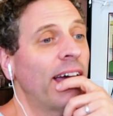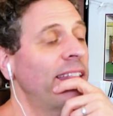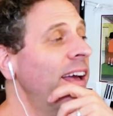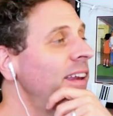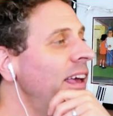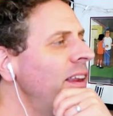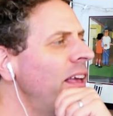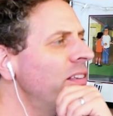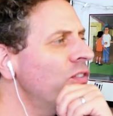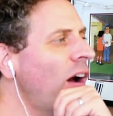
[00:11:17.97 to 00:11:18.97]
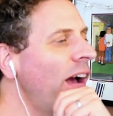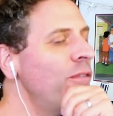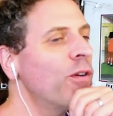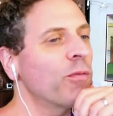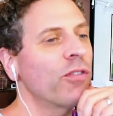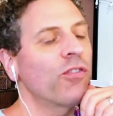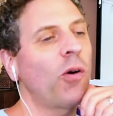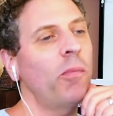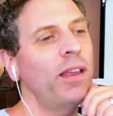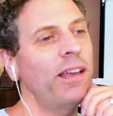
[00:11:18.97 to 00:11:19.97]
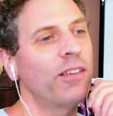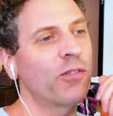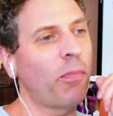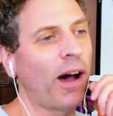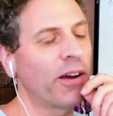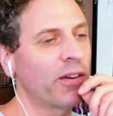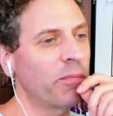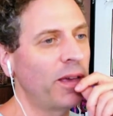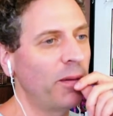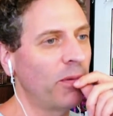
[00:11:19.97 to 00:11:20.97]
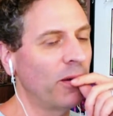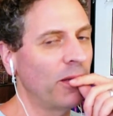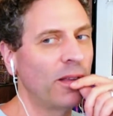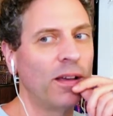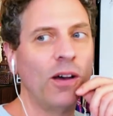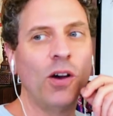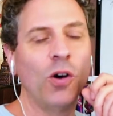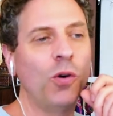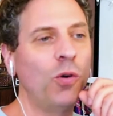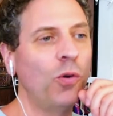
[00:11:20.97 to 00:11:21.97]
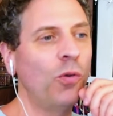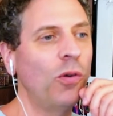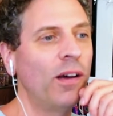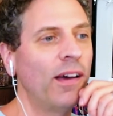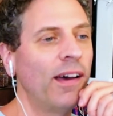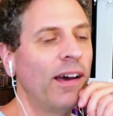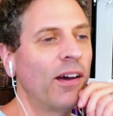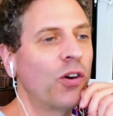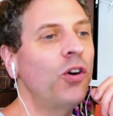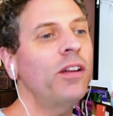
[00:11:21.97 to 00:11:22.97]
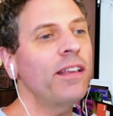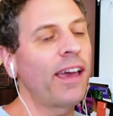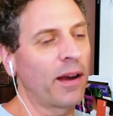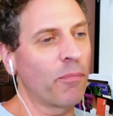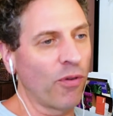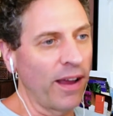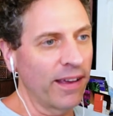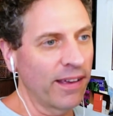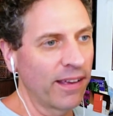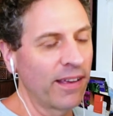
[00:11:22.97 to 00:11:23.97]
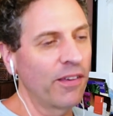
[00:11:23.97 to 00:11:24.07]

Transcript: And that, and so I've worked with so many inspiring people who couldn't get a break,